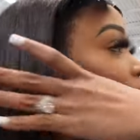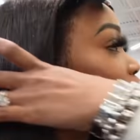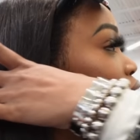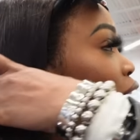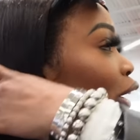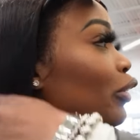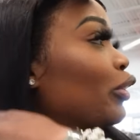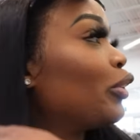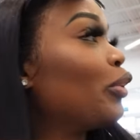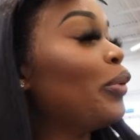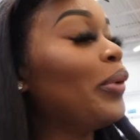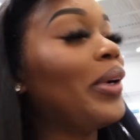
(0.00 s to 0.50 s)
We're
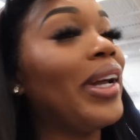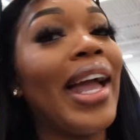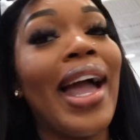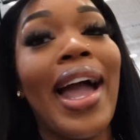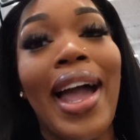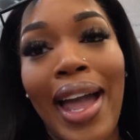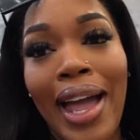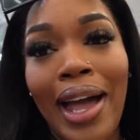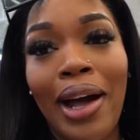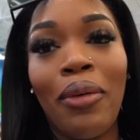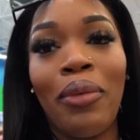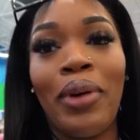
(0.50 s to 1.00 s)
going to do it
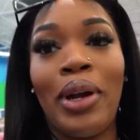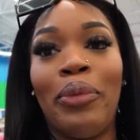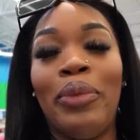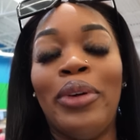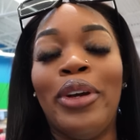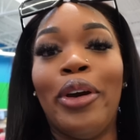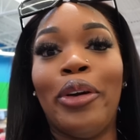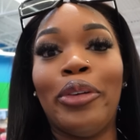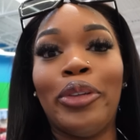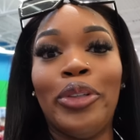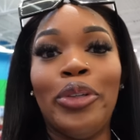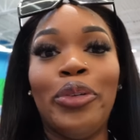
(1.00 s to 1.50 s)
our way.
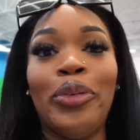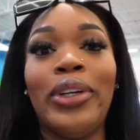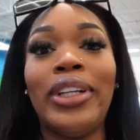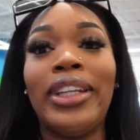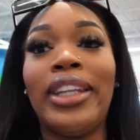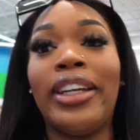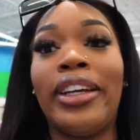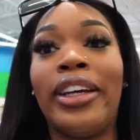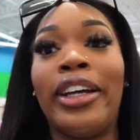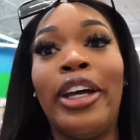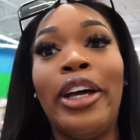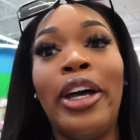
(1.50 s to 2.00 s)
We're going to do it
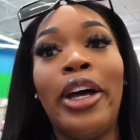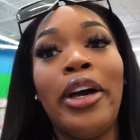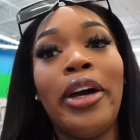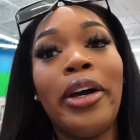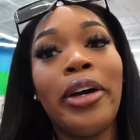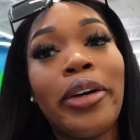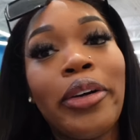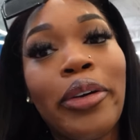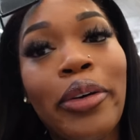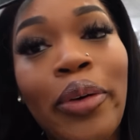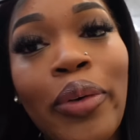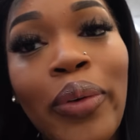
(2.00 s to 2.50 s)
the
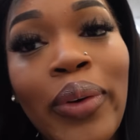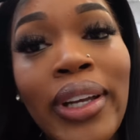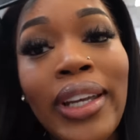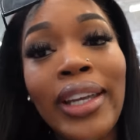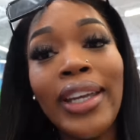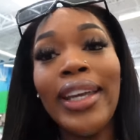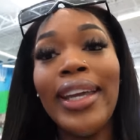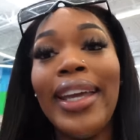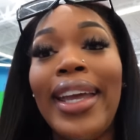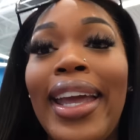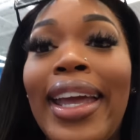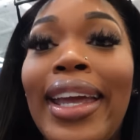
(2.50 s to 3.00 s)
Qui
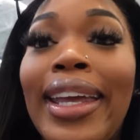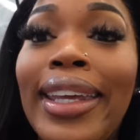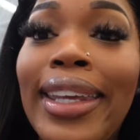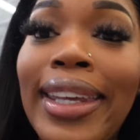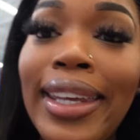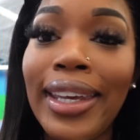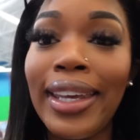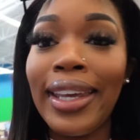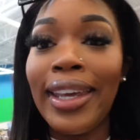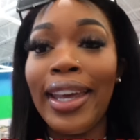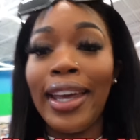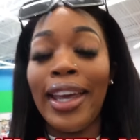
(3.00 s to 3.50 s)
and
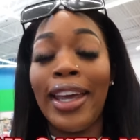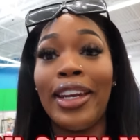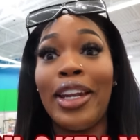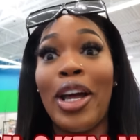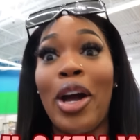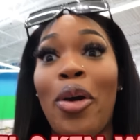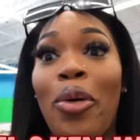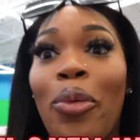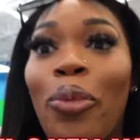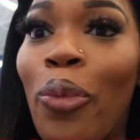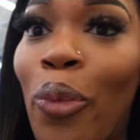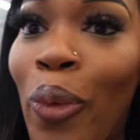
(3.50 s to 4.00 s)
Ken
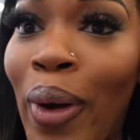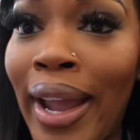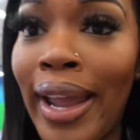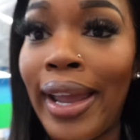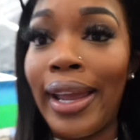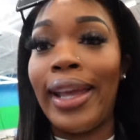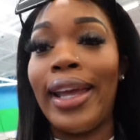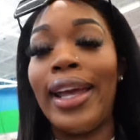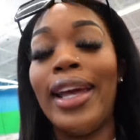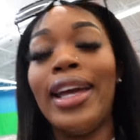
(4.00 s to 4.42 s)
way.